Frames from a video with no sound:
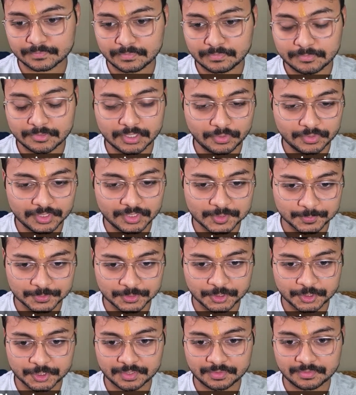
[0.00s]
Now in this
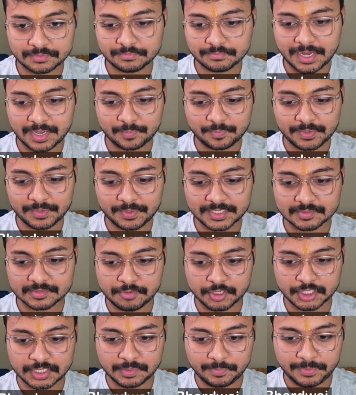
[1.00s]
position, black plays
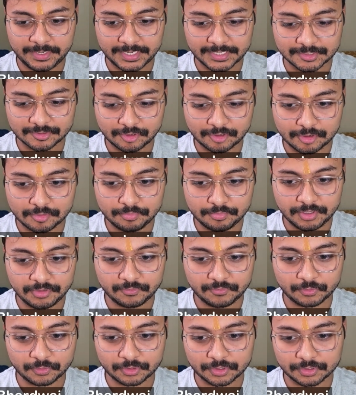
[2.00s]
bishop takes on
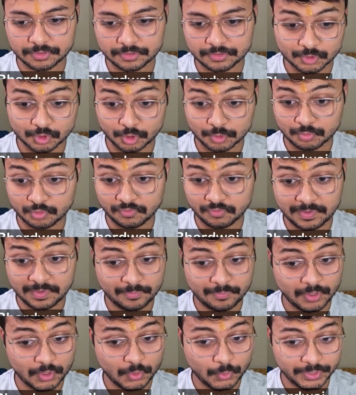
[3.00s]
b4. So in move
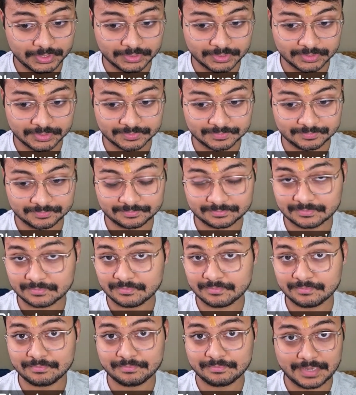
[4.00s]
number 12,
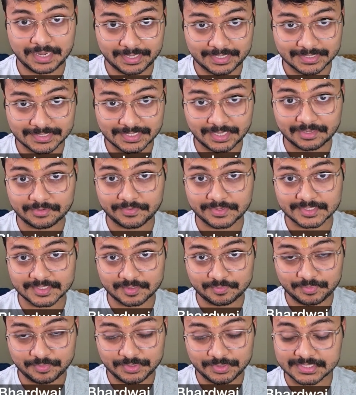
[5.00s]
black is
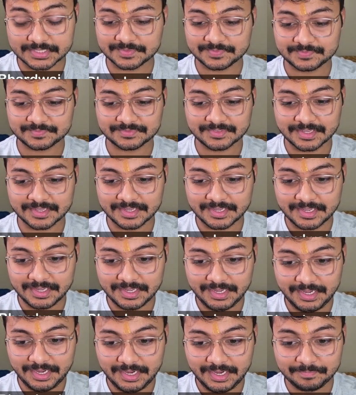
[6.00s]
sacrificing a piece.
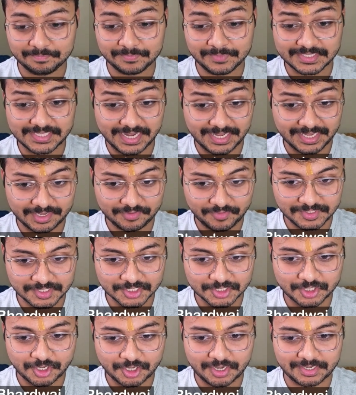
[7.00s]
This sacrifice
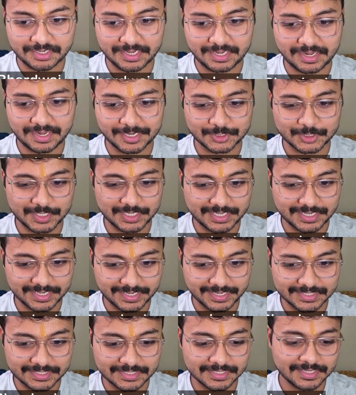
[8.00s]
is not actually
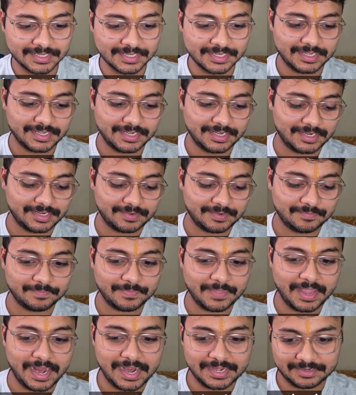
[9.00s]
correct,
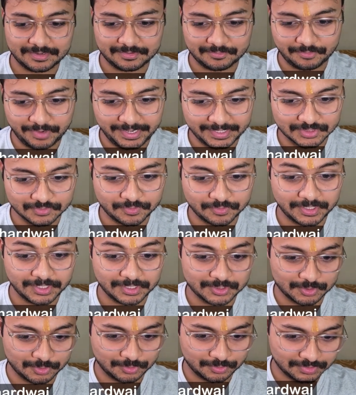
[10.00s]
and white is winning.
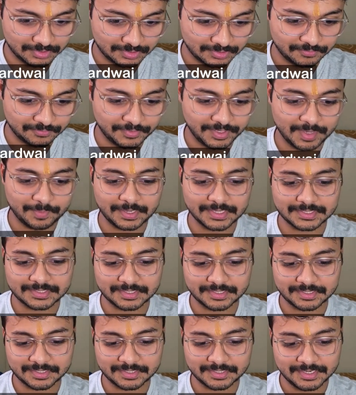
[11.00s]
So the FIDE
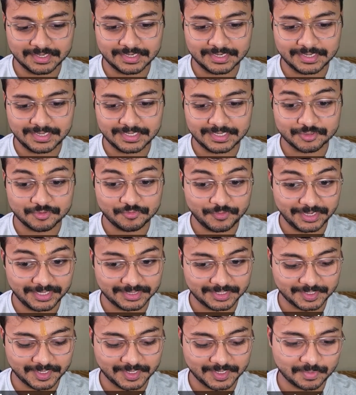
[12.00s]
master is winning
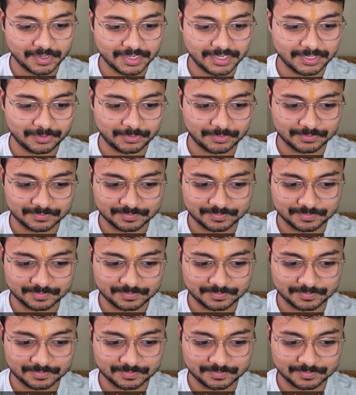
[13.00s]
the game right now.